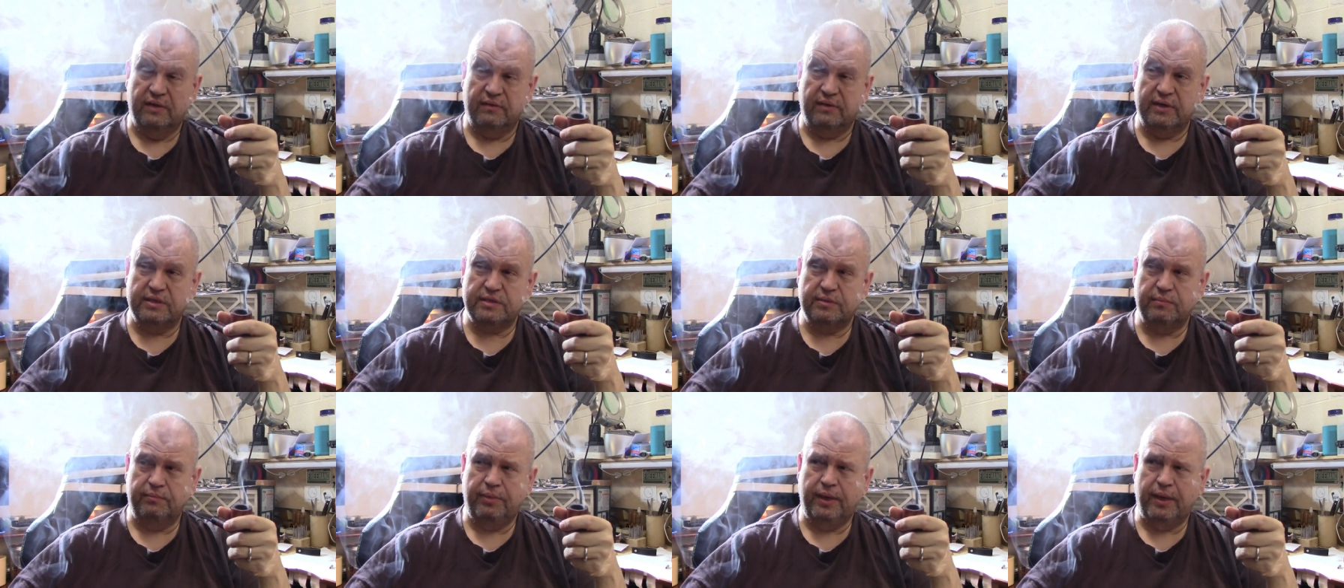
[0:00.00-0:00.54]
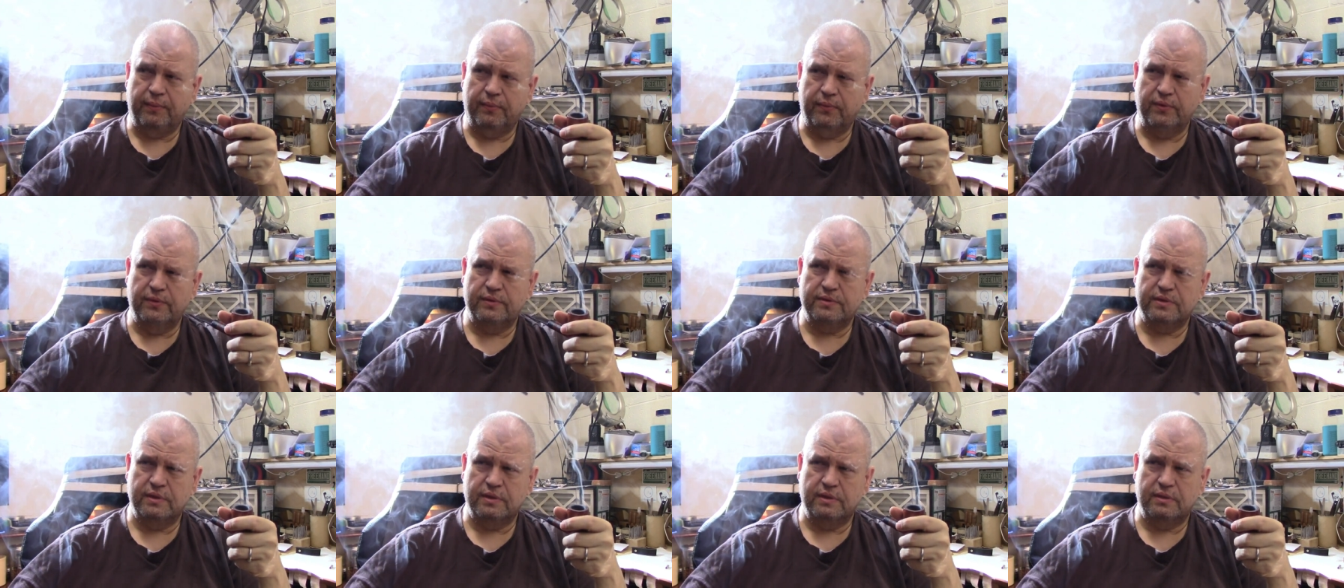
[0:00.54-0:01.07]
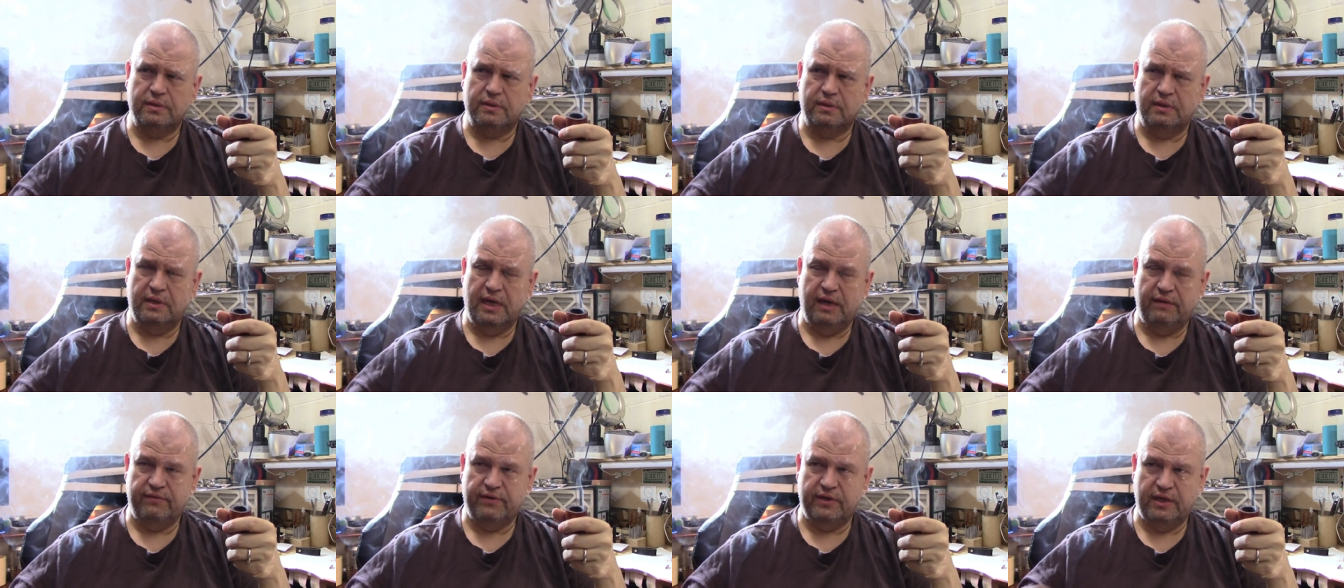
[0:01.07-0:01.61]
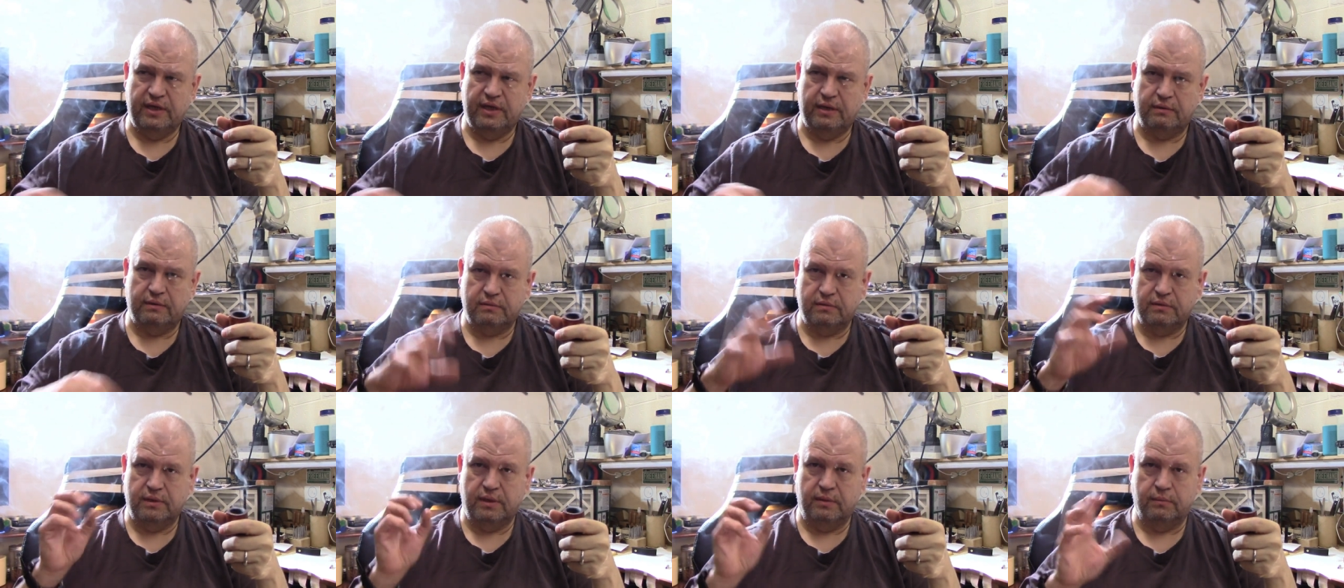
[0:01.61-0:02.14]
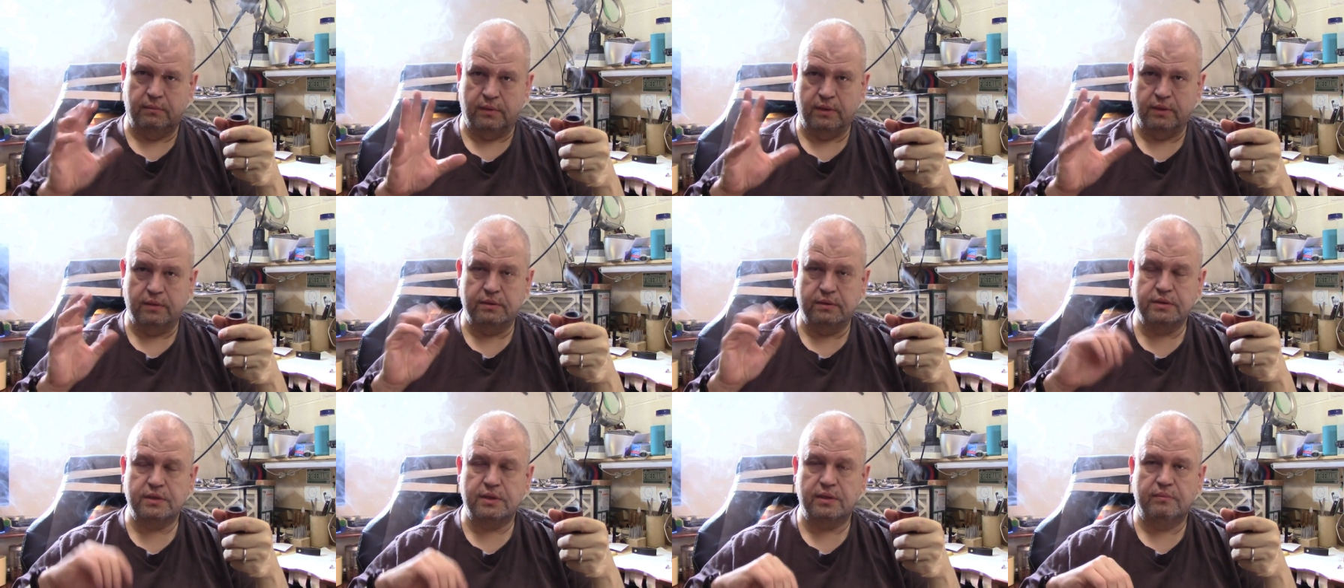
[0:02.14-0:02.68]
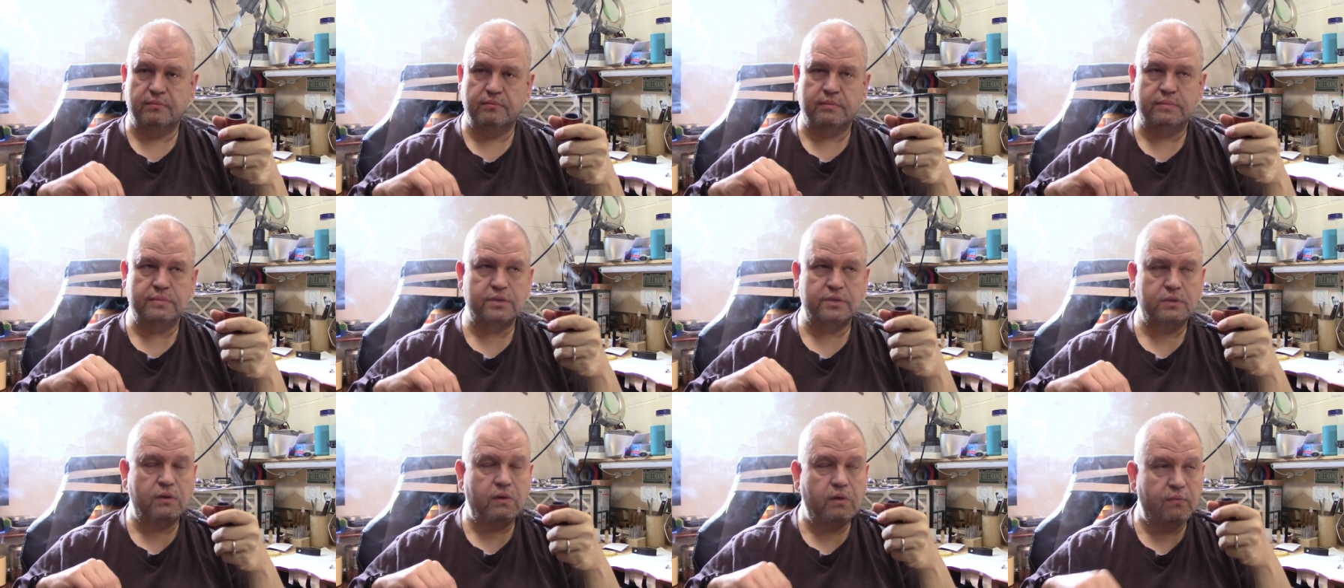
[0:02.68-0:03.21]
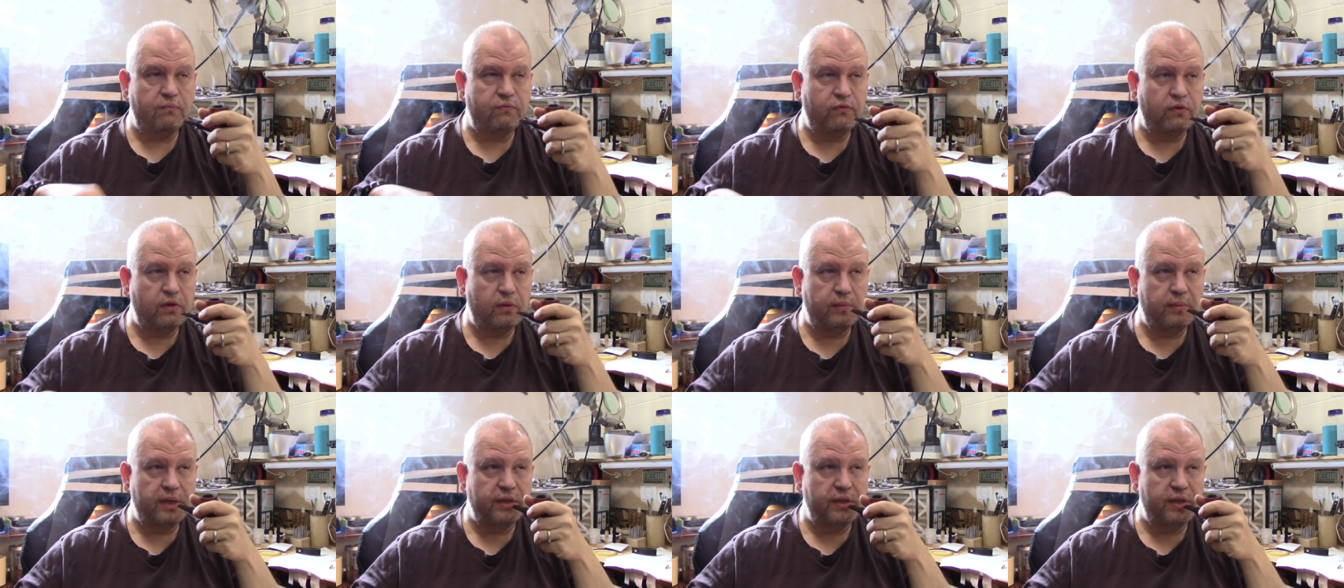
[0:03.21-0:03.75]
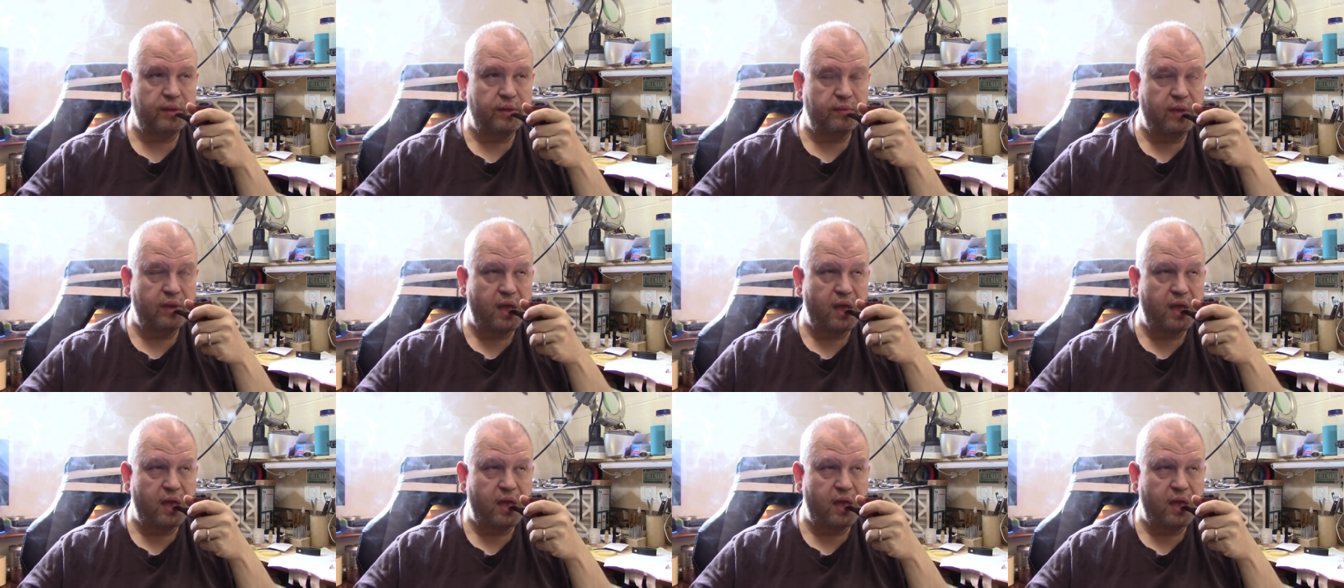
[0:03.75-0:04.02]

got some peppers that haven't yet emerged. I'm still hopeful about them.